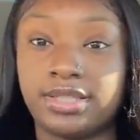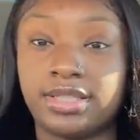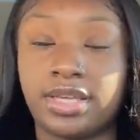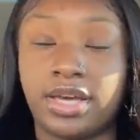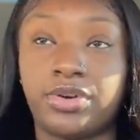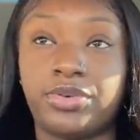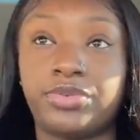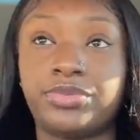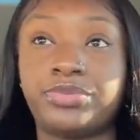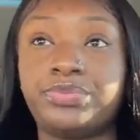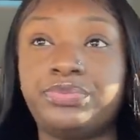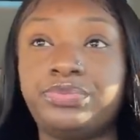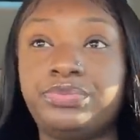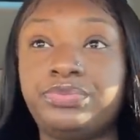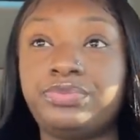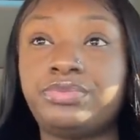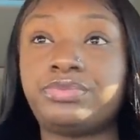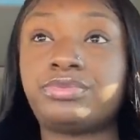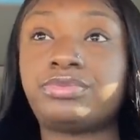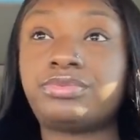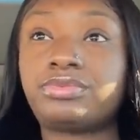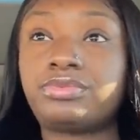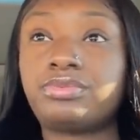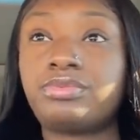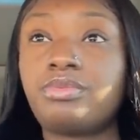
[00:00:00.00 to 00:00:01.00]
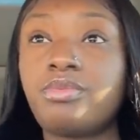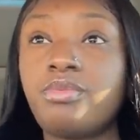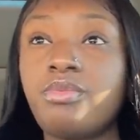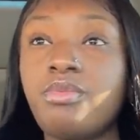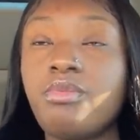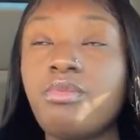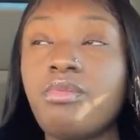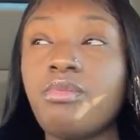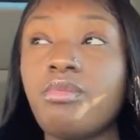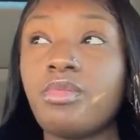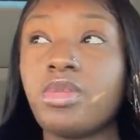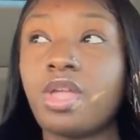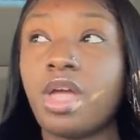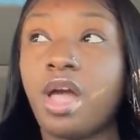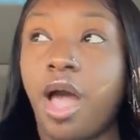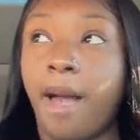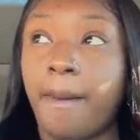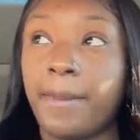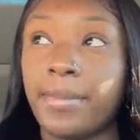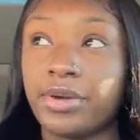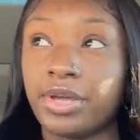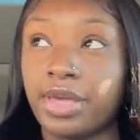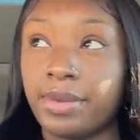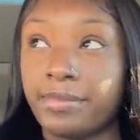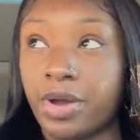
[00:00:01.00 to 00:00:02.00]
So I'm
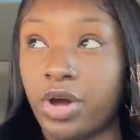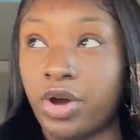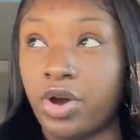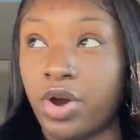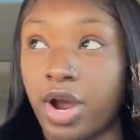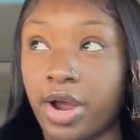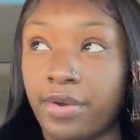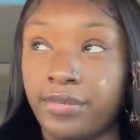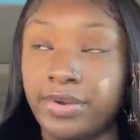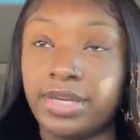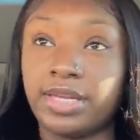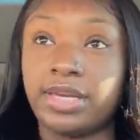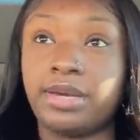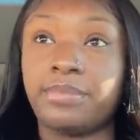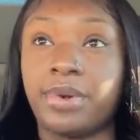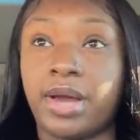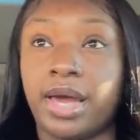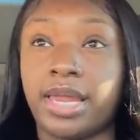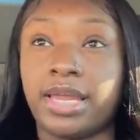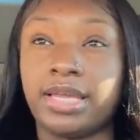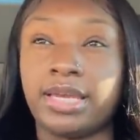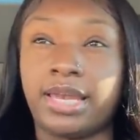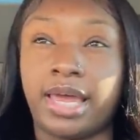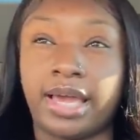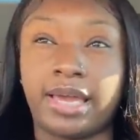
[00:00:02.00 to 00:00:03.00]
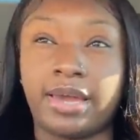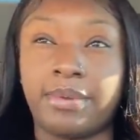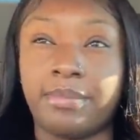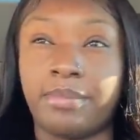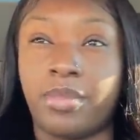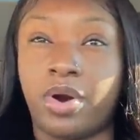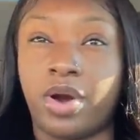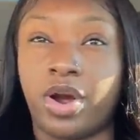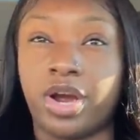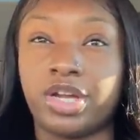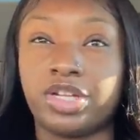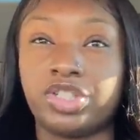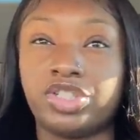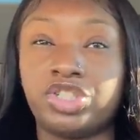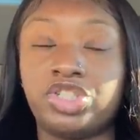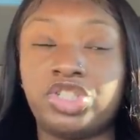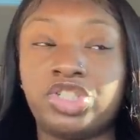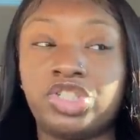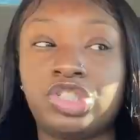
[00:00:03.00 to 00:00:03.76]
gonna get my car redone probably like in March.